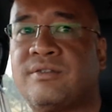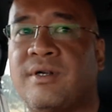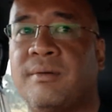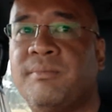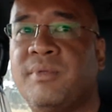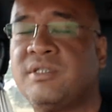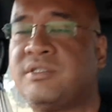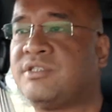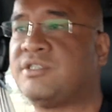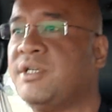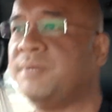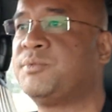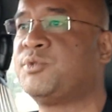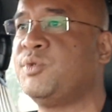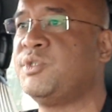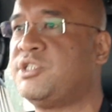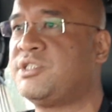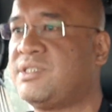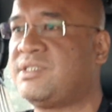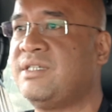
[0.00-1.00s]
rumble strips
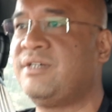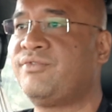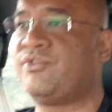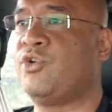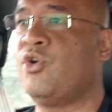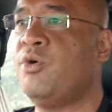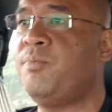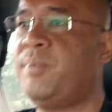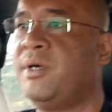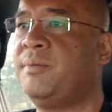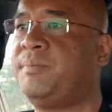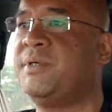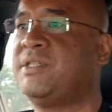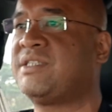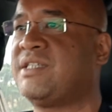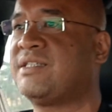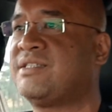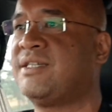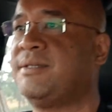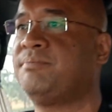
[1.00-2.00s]
which serve no
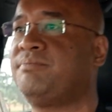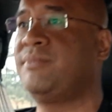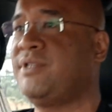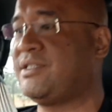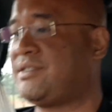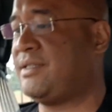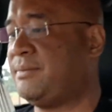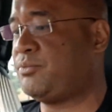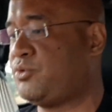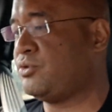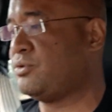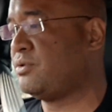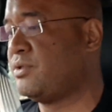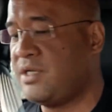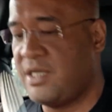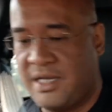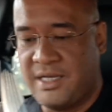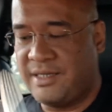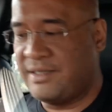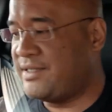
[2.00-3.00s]
purpose except to
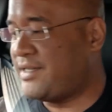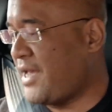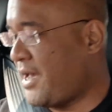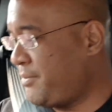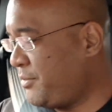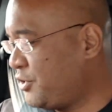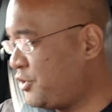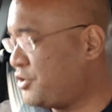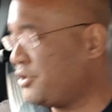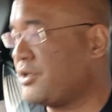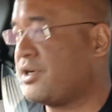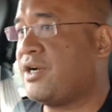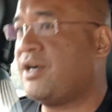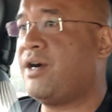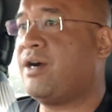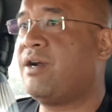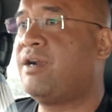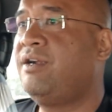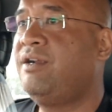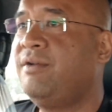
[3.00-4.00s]
damage your
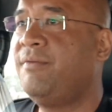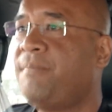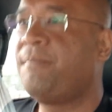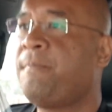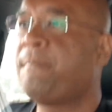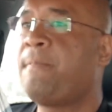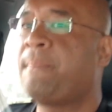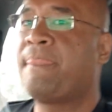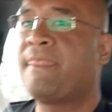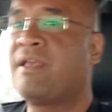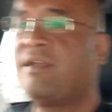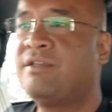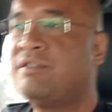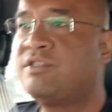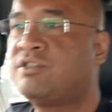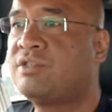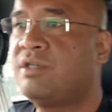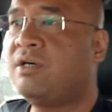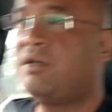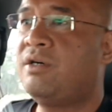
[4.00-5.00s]
car.
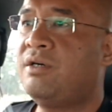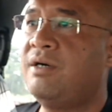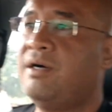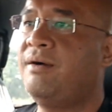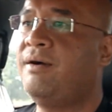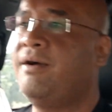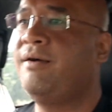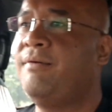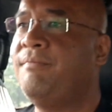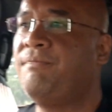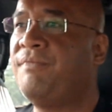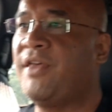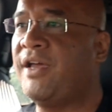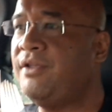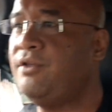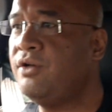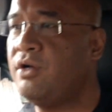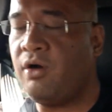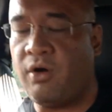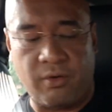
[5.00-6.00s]
So there
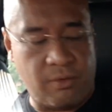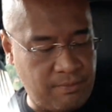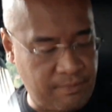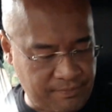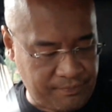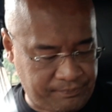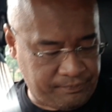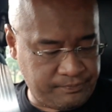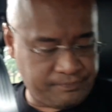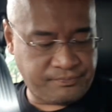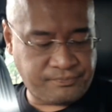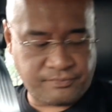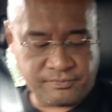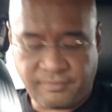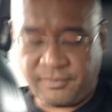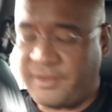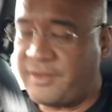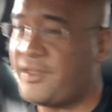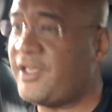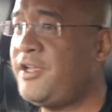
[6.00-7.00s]
you go.
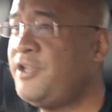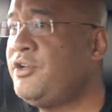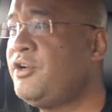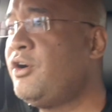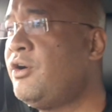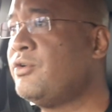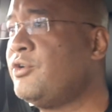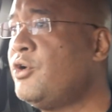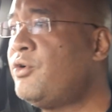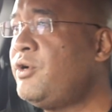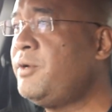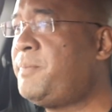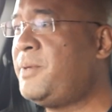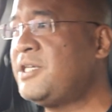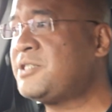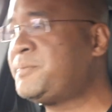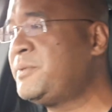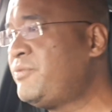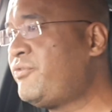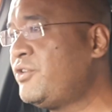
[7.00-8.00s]
There you go. No
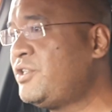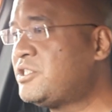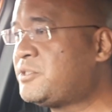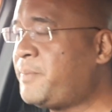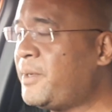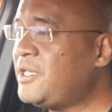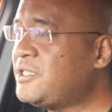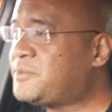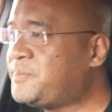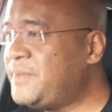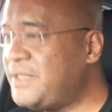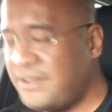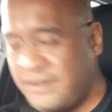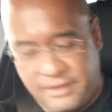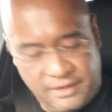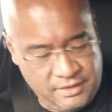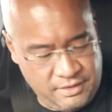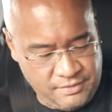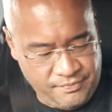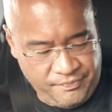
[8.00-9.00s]
replacement for displacement?
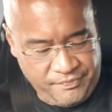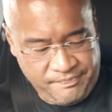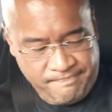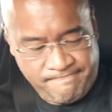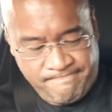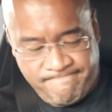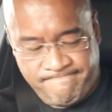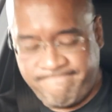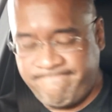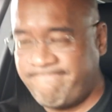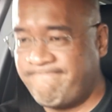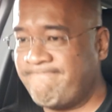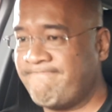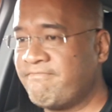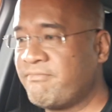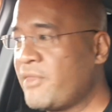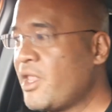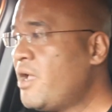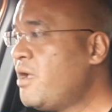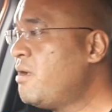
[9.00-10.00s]

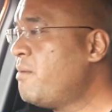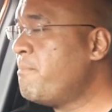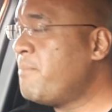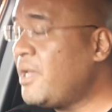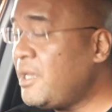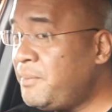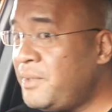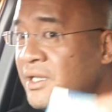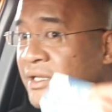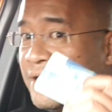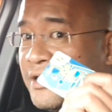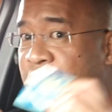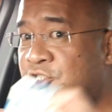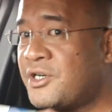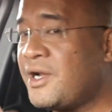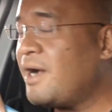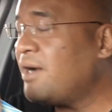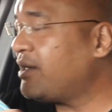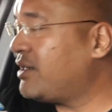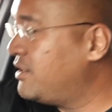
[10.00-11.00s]
Maybe in a
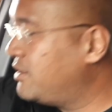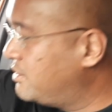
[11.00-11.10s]
truck.